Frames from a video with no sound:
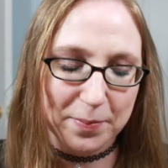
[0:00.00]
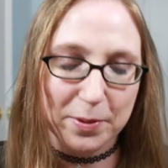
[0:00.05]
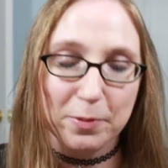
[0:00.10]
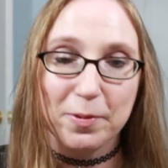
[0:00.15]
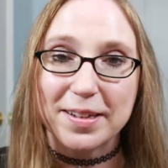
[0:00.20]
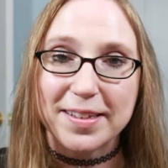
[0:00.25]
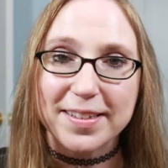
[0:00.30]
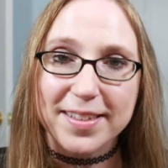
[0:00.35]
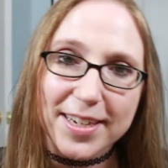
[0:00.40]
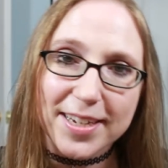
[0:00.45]
But
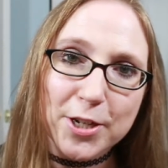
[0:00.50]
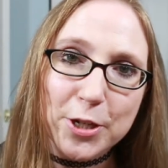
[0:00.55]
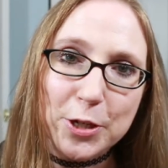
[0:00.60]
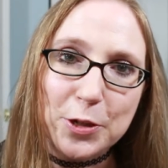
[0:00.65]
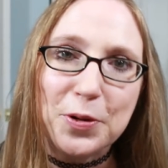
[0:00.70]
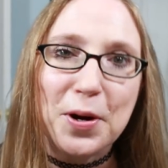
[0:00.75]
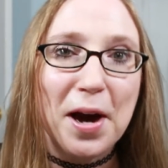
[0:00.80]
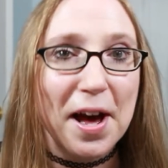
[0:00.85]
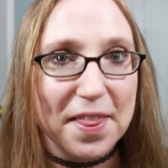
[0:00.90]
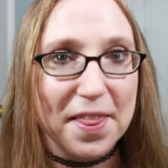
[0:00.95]
once they
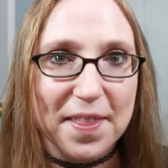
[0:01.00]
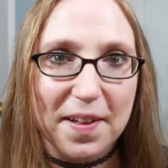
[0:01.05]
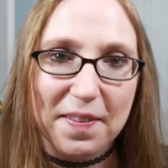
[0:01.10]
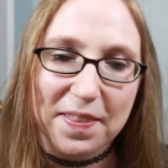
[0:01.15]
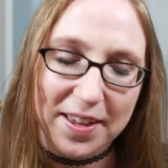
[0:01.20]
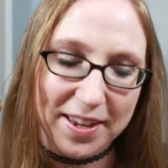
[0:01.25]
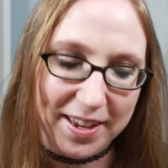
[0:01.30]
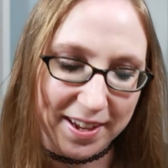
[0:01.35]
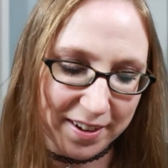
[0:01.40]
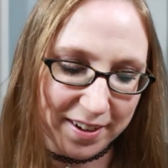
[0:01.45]
do, then
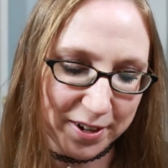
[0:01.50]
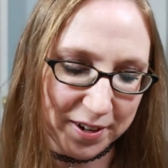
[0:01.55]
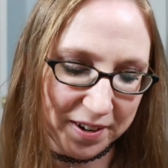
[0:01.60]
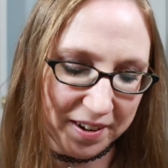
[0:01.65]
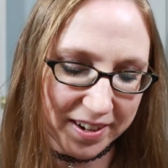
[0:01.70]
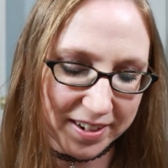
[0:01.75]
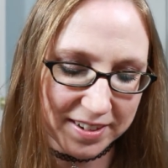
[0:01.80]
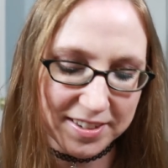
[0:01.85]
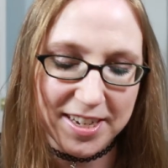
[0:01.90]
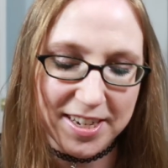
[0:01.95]
they get
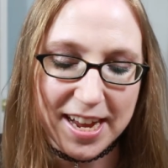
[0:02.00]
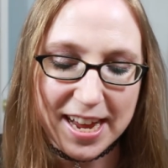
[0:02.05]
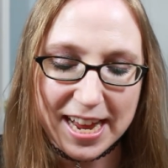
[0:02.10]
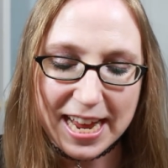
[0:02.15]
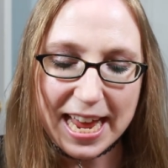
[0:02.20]
hooked.